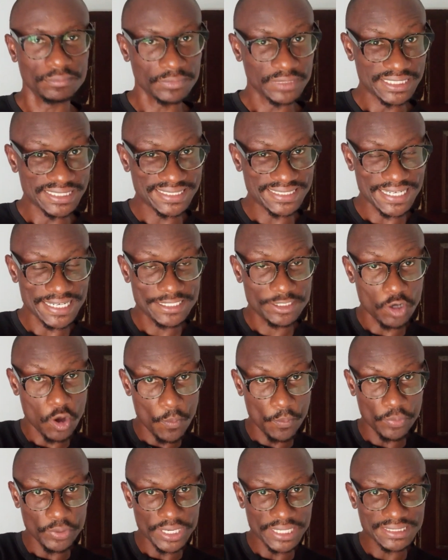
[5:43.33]
the third
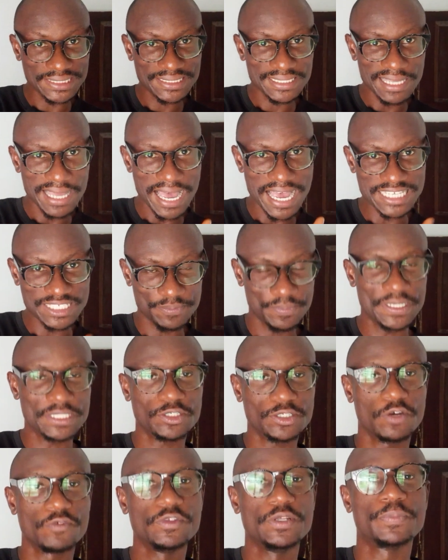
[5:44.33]
component aspect
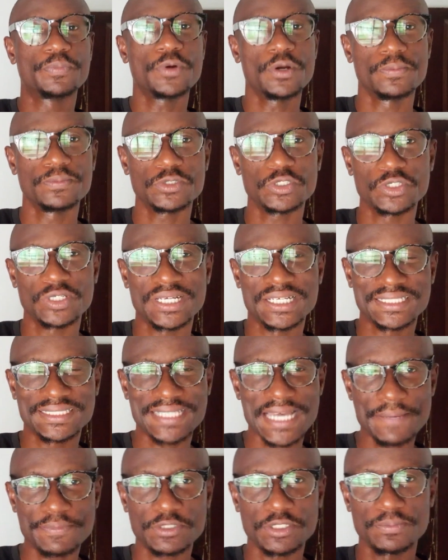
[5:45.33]
of the prompt, you can
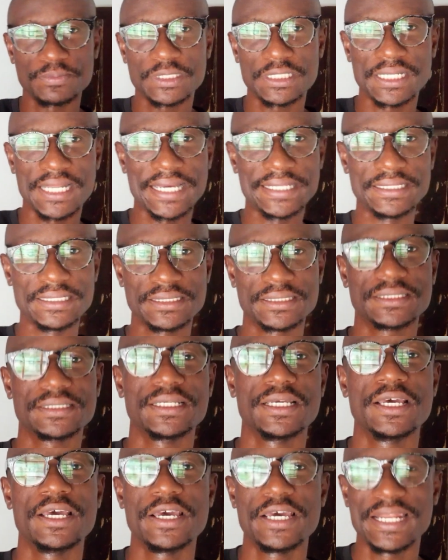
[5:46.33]
type something like this.
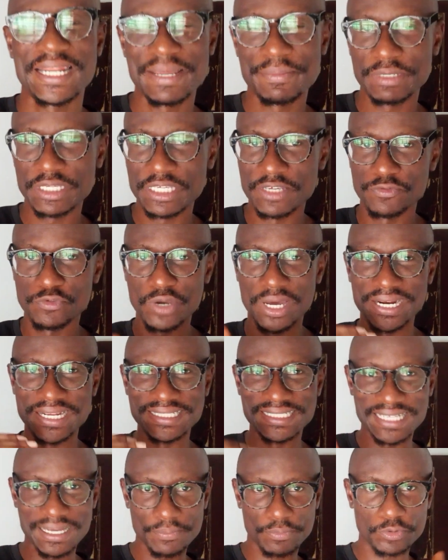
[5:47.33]
Let me give you an
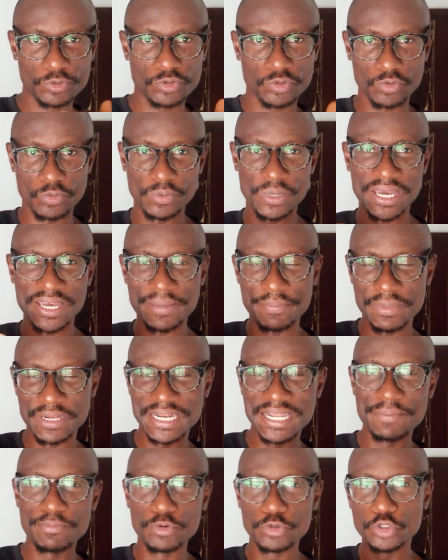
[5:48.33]
example to
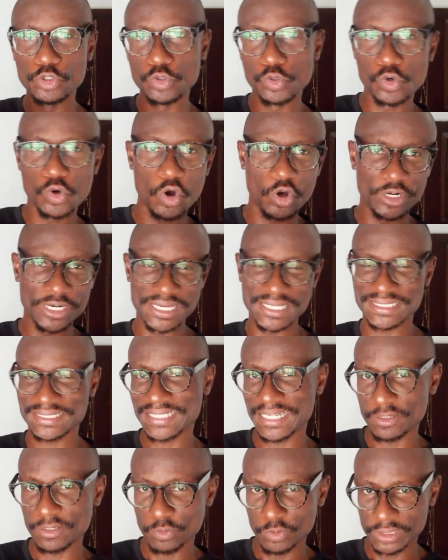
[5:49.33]
enable you
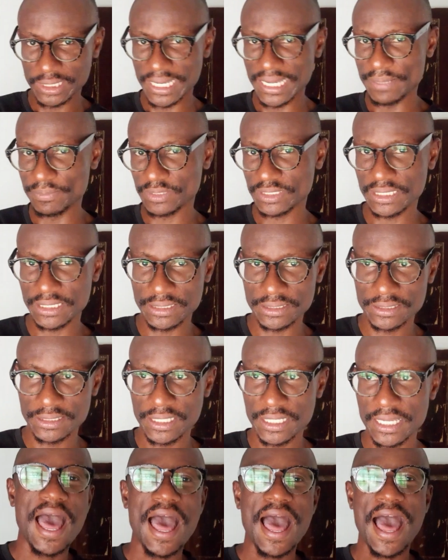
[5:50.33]
understand what I am saying.
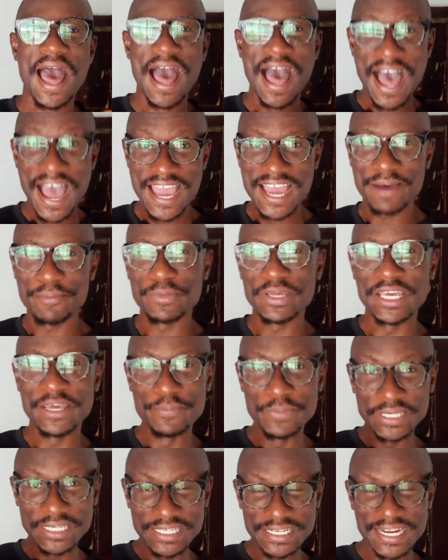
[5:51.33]
I am a
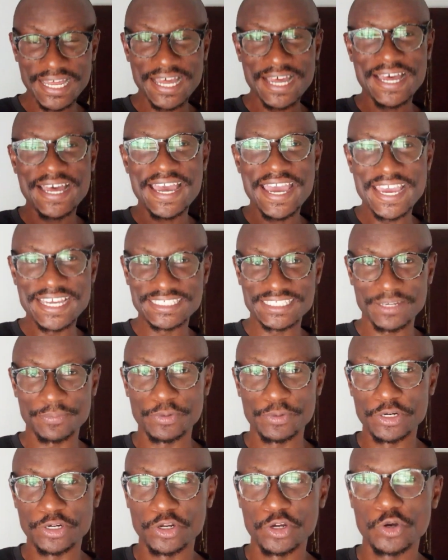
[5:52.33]
beginner
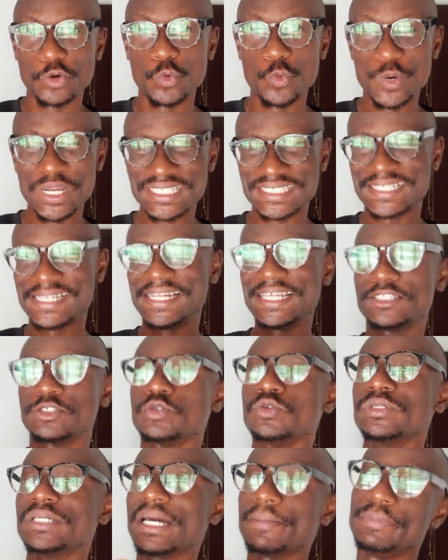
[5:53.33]
entrepreneur with
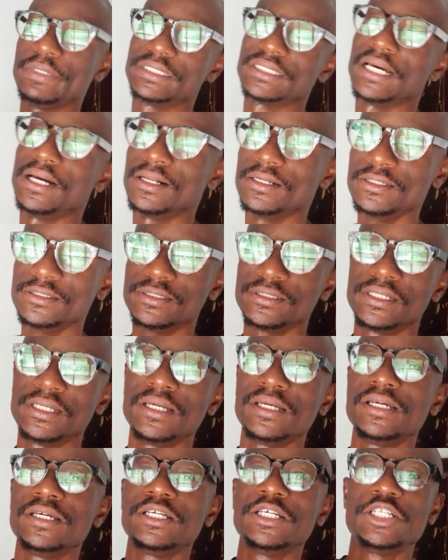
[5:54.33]
little capital
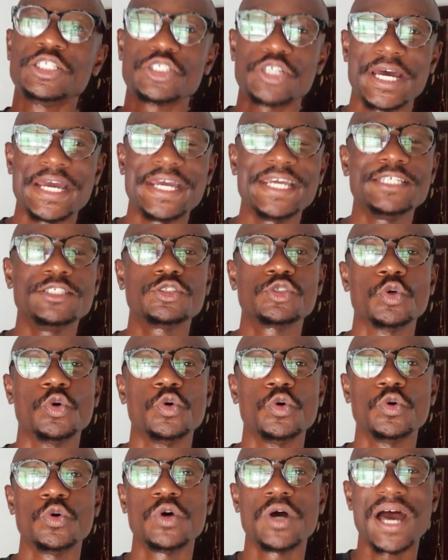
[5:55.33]
trying
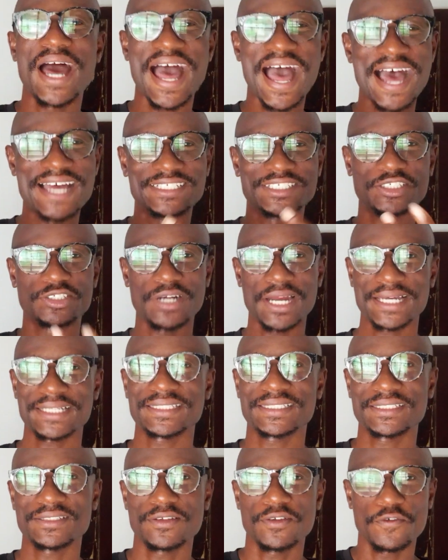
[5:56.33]
to
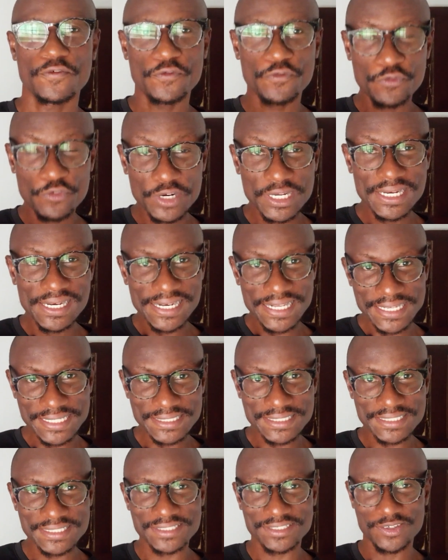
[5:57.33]
attract free
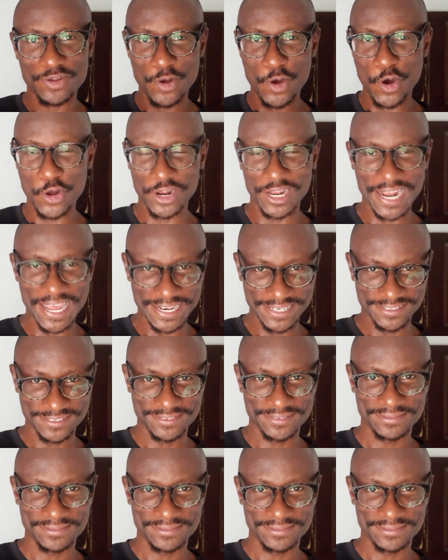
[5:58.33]
leads online.